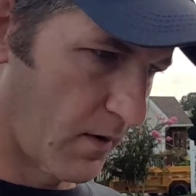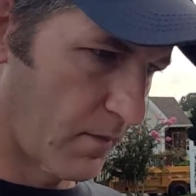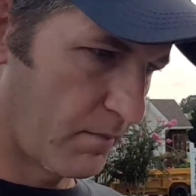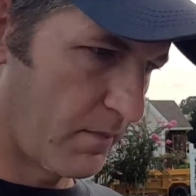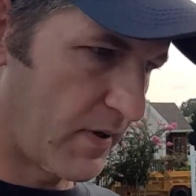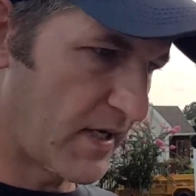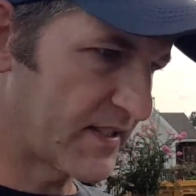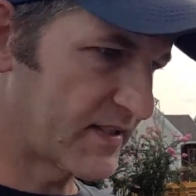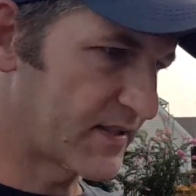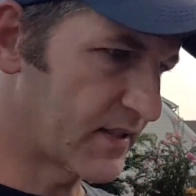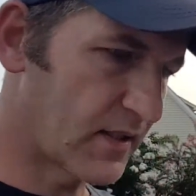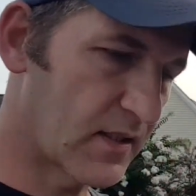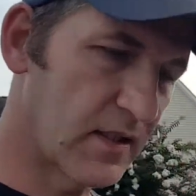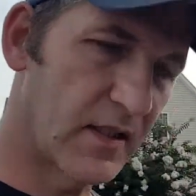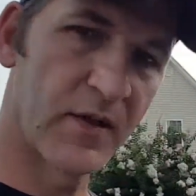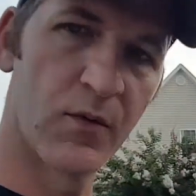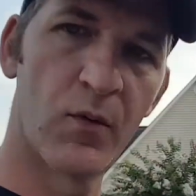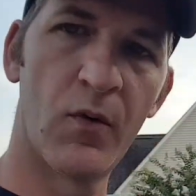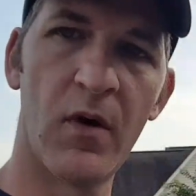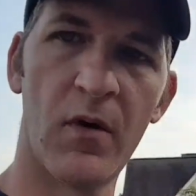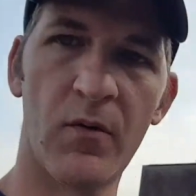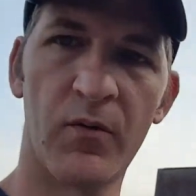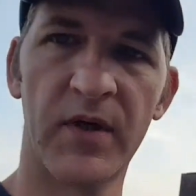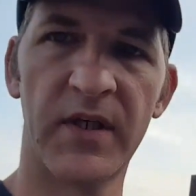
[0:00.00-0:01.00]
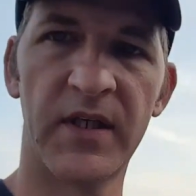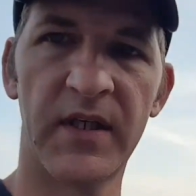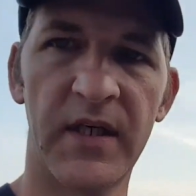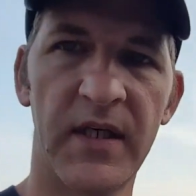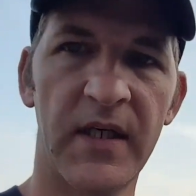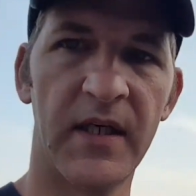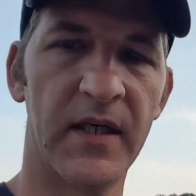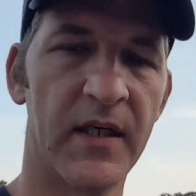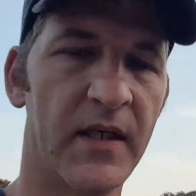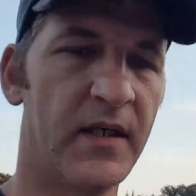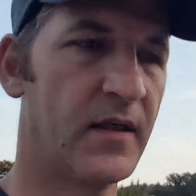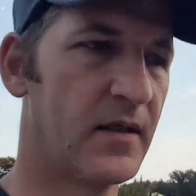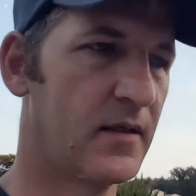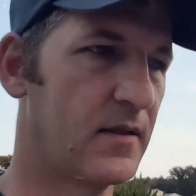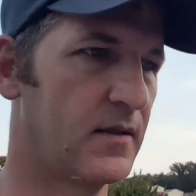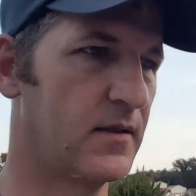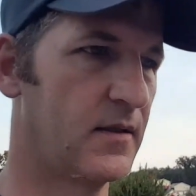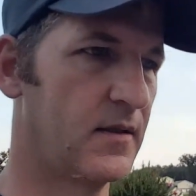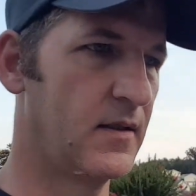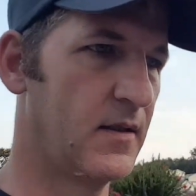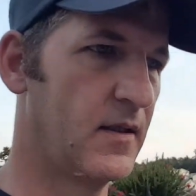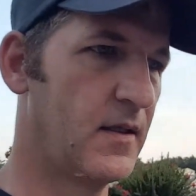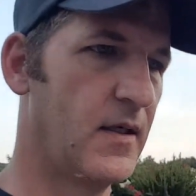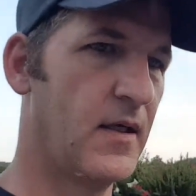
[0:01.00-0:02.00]
Basically what we did,
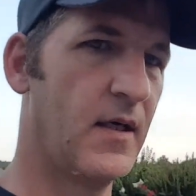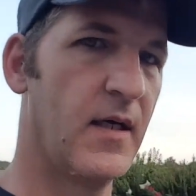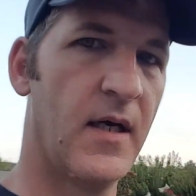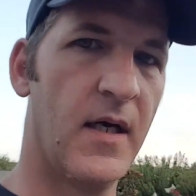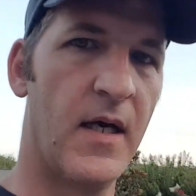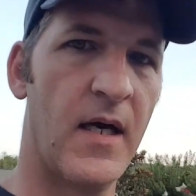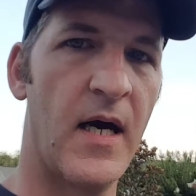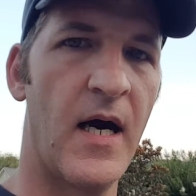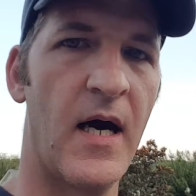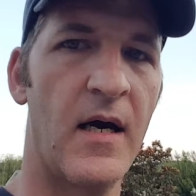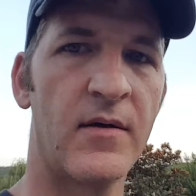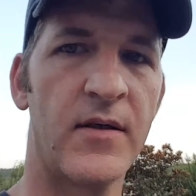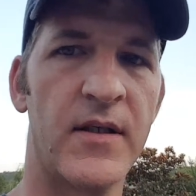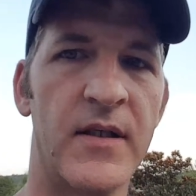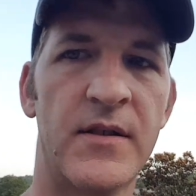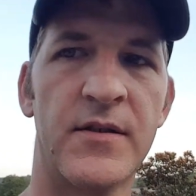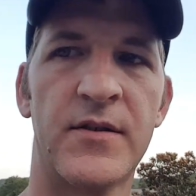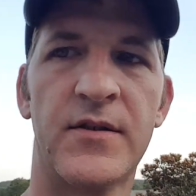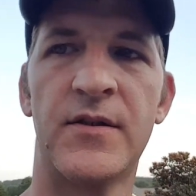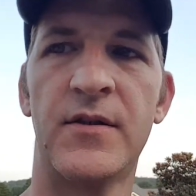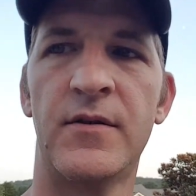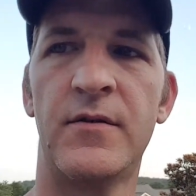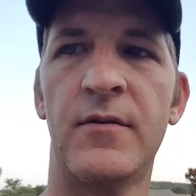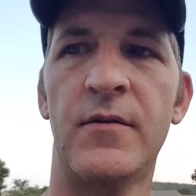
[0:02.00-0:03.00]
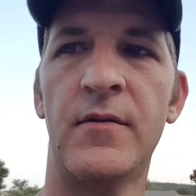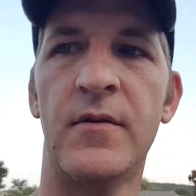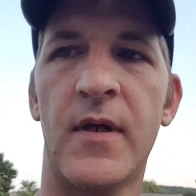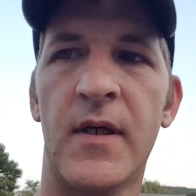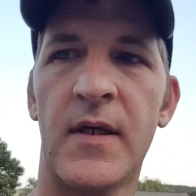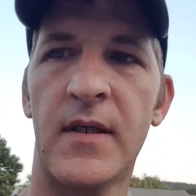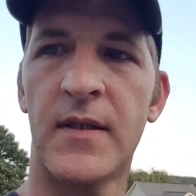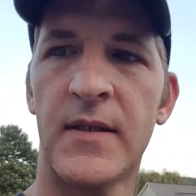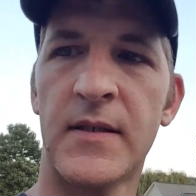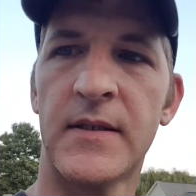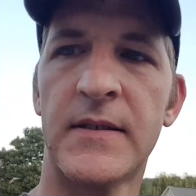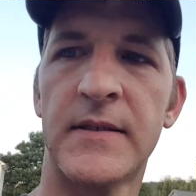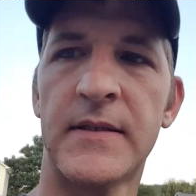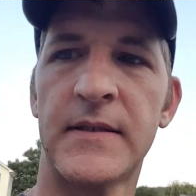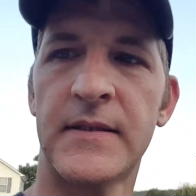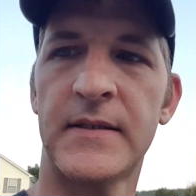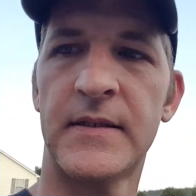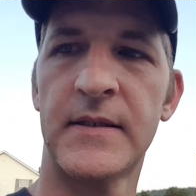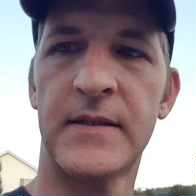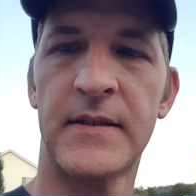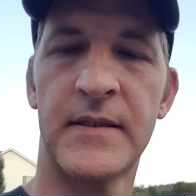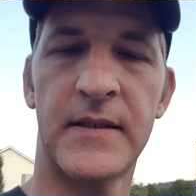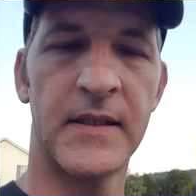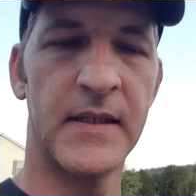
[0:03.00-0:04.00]
I'll get you
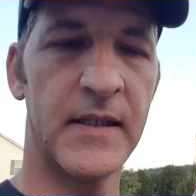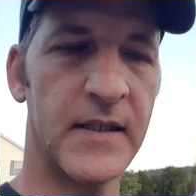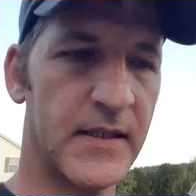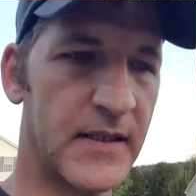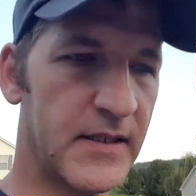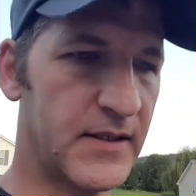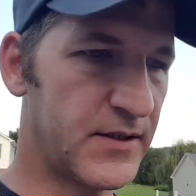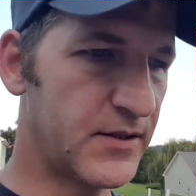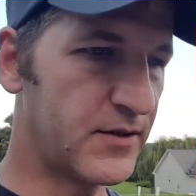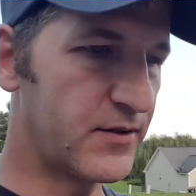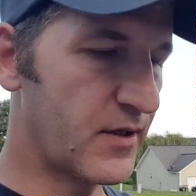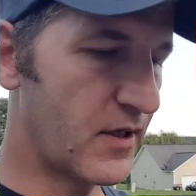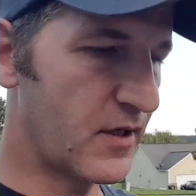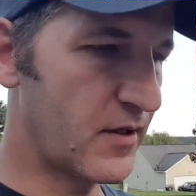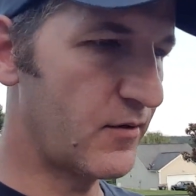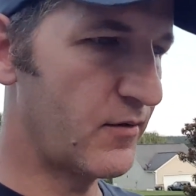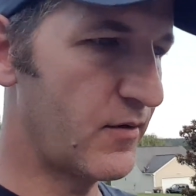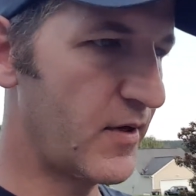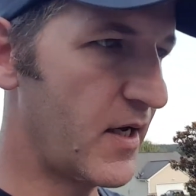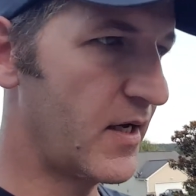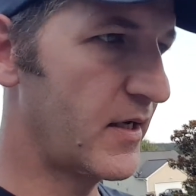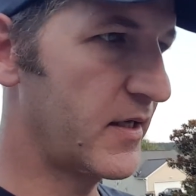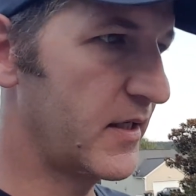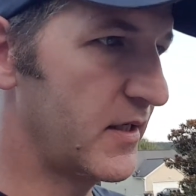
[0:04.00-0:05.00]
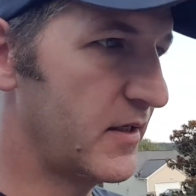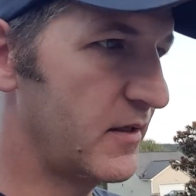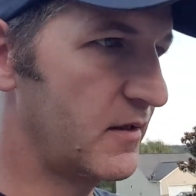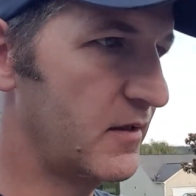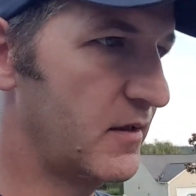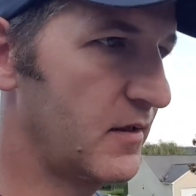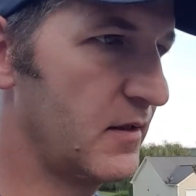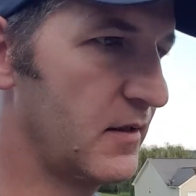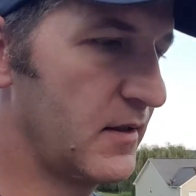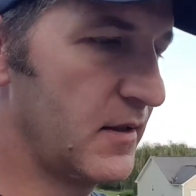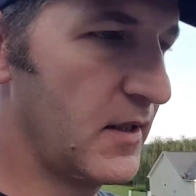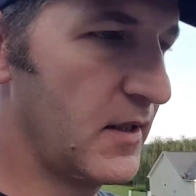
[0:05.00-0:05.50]
turned around here.